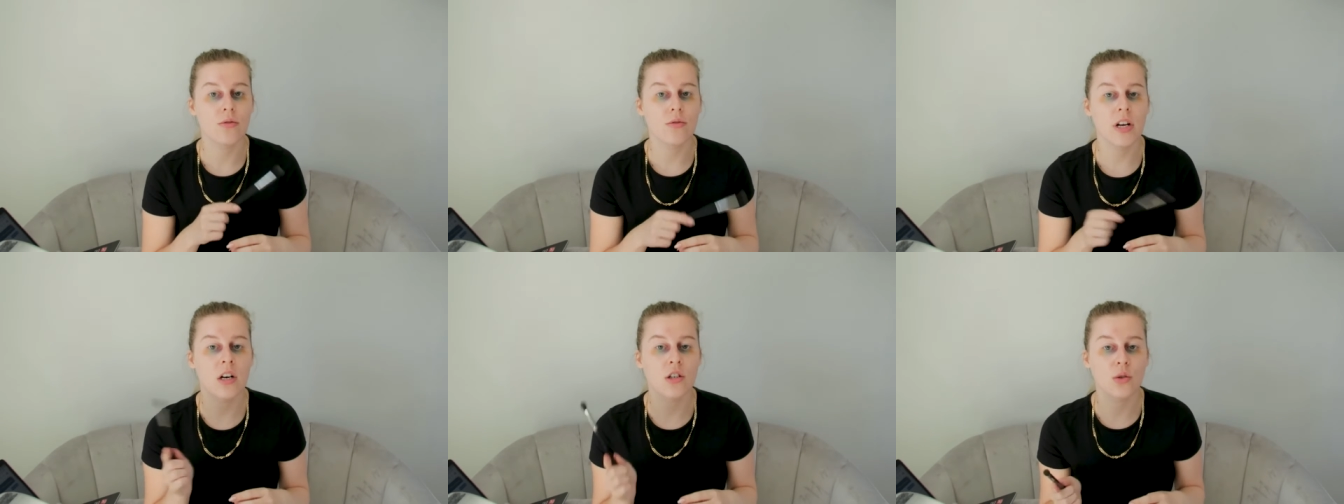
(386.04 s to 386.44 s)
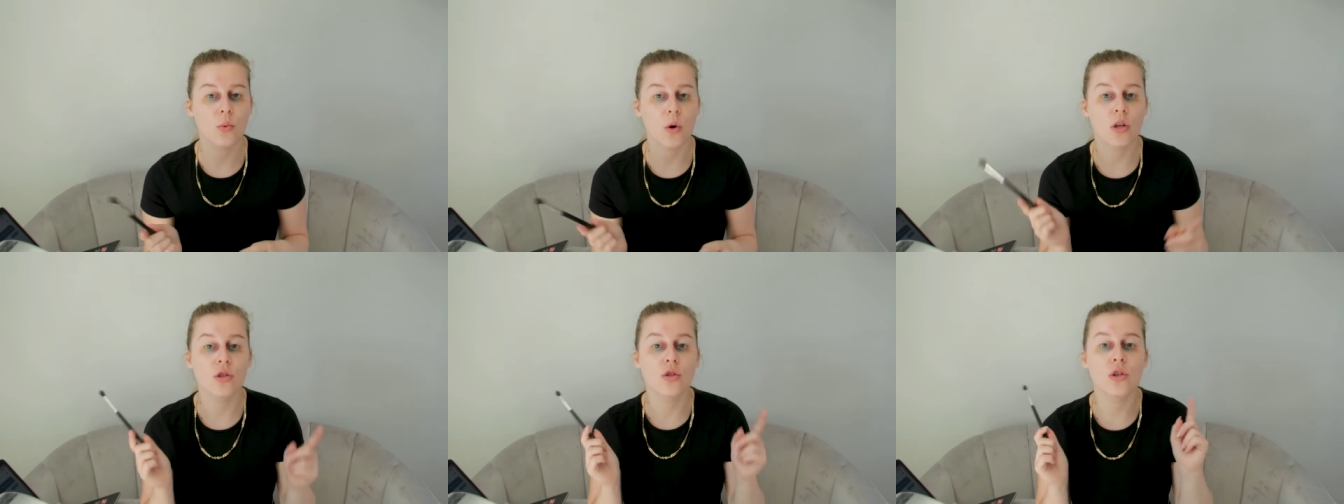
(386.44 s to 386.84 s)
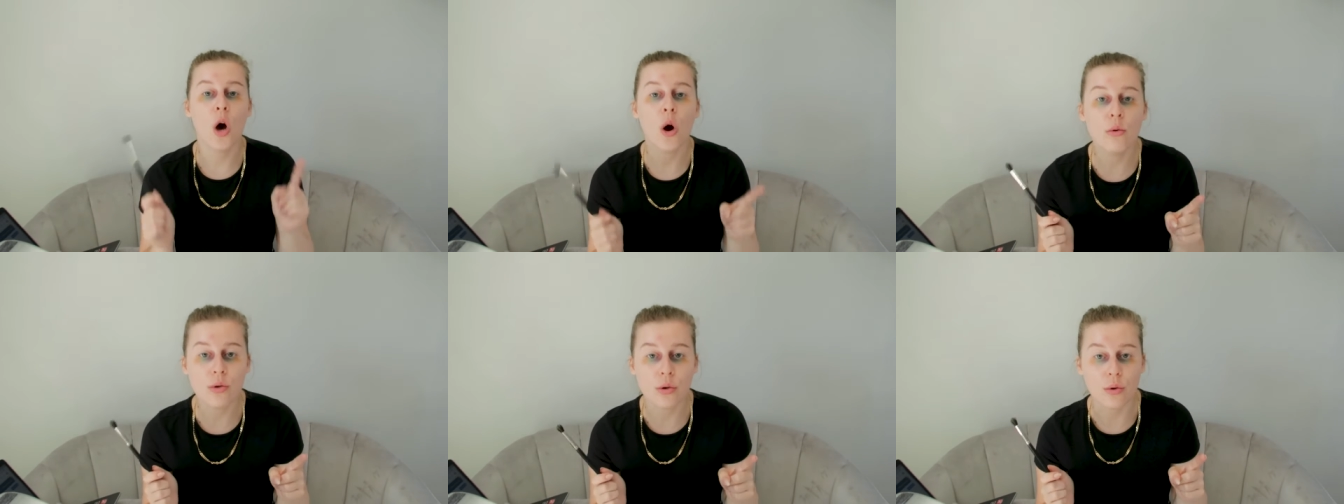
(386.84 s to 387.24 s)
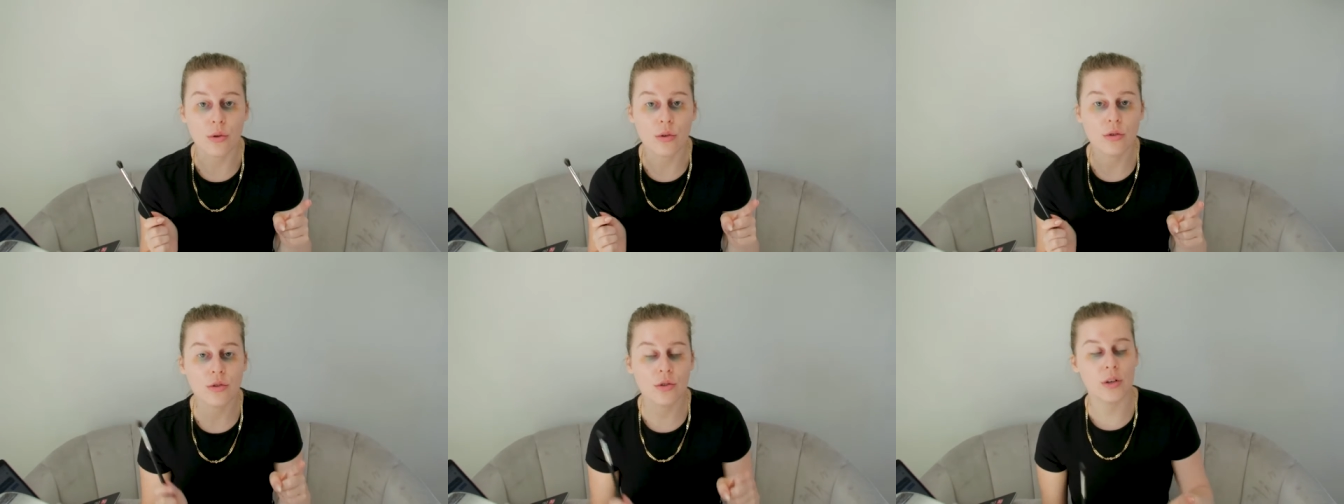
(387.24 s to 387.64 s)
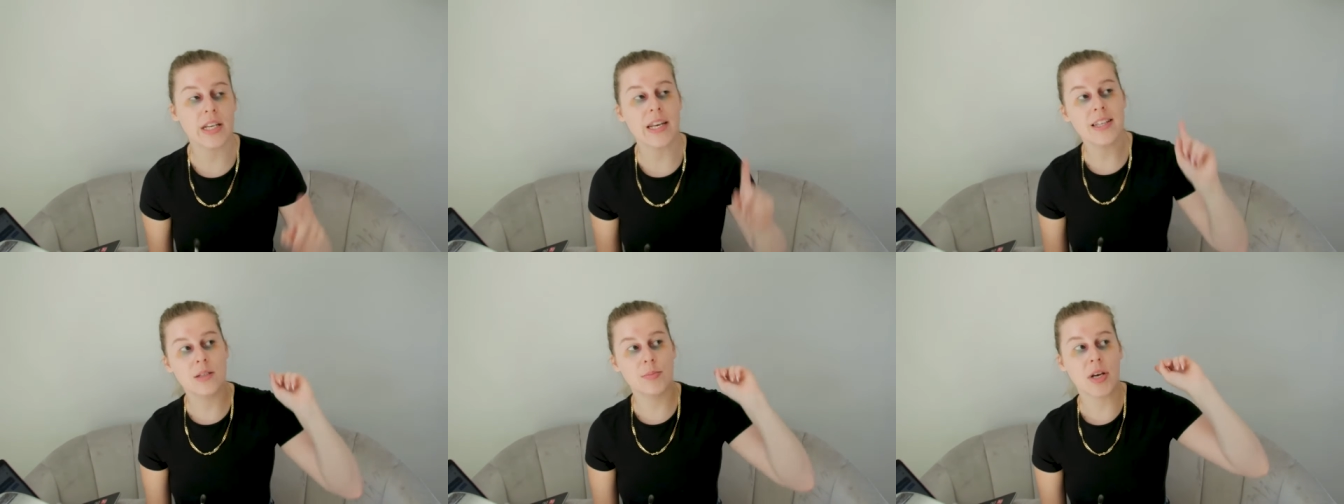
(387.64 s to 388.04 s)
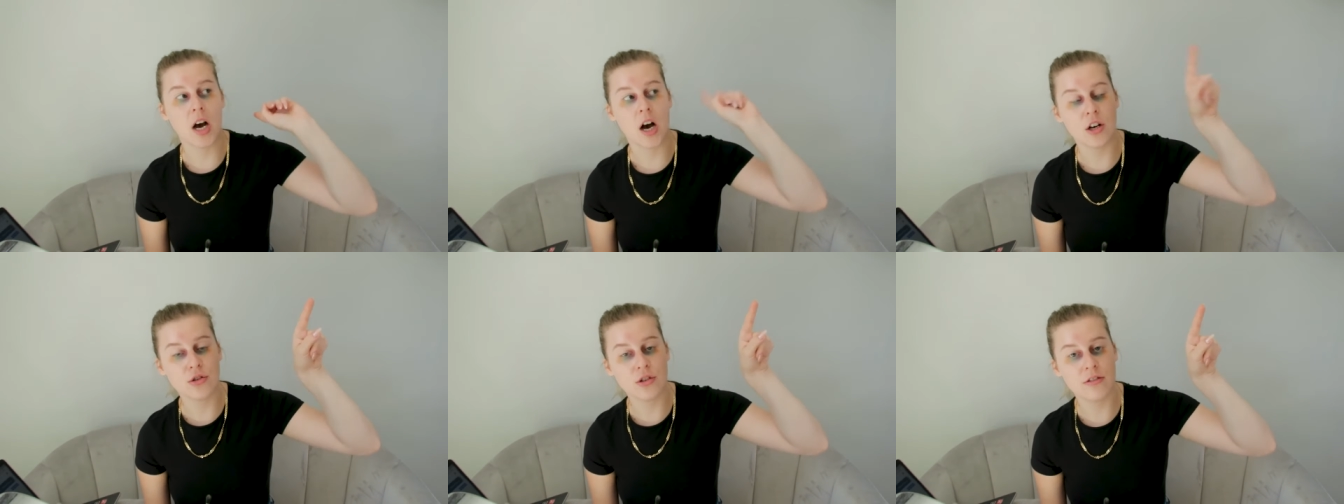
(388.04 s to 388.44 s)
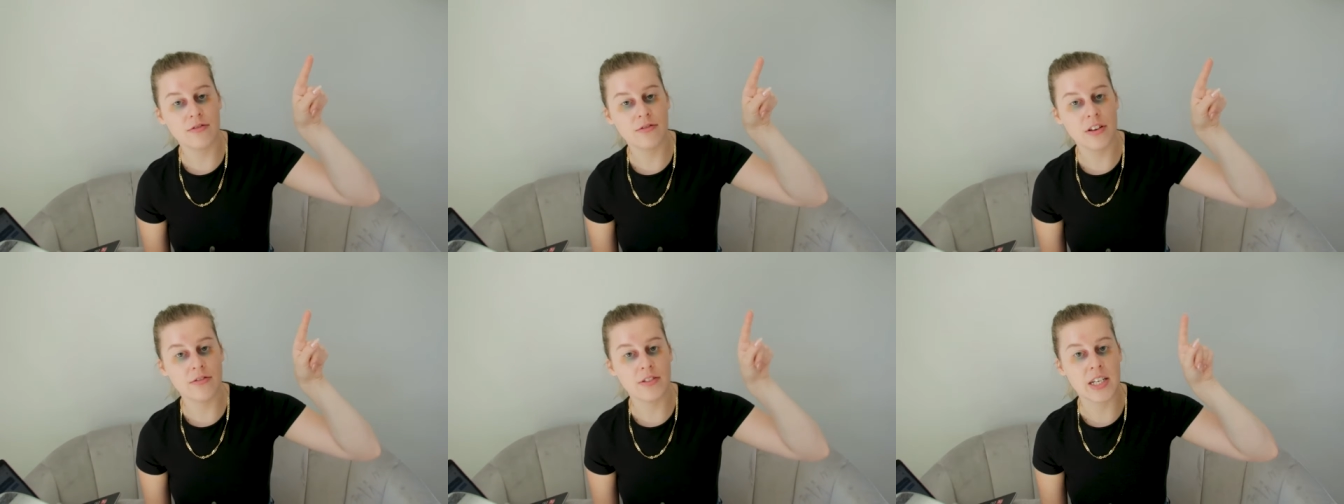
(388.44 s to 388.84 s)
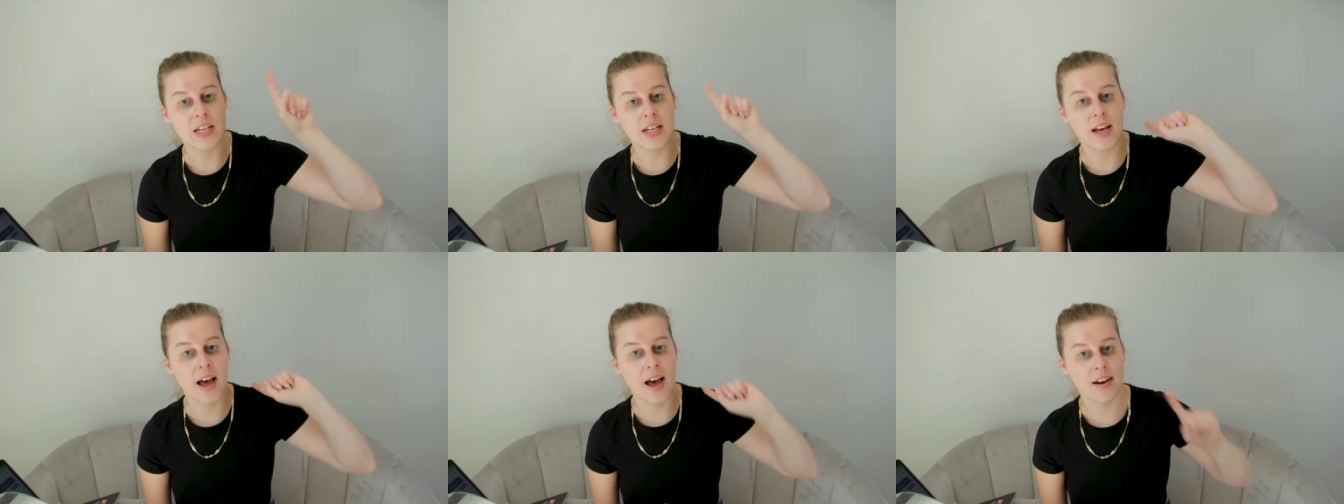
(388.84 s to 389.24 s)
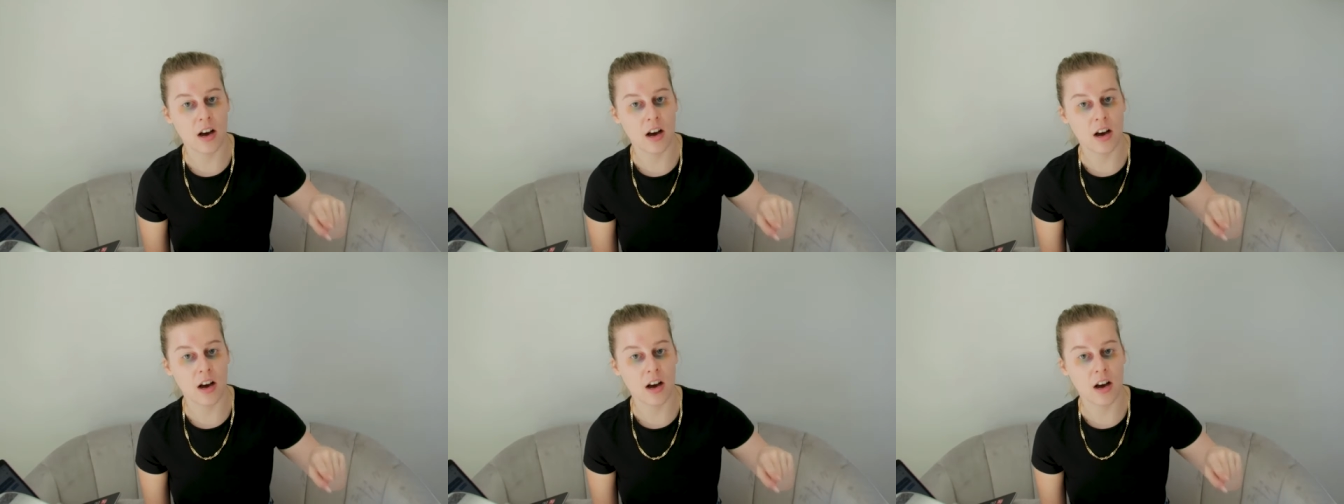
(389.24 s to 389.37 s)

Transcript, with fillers: 300 words total. So it needed to be 150 and